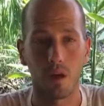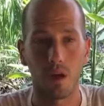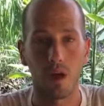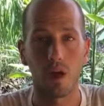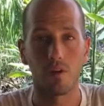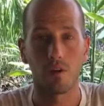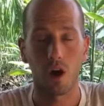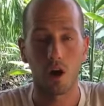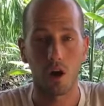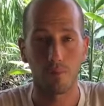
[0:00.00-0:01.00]
of
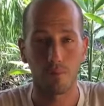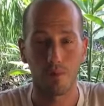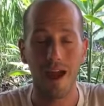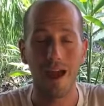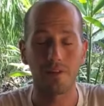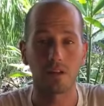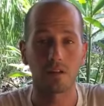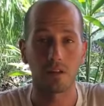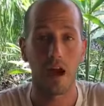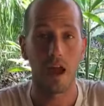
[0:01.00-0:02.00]
our breath
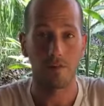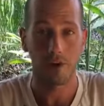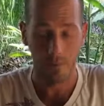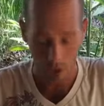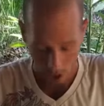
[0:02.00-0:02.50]
is the diaphragm.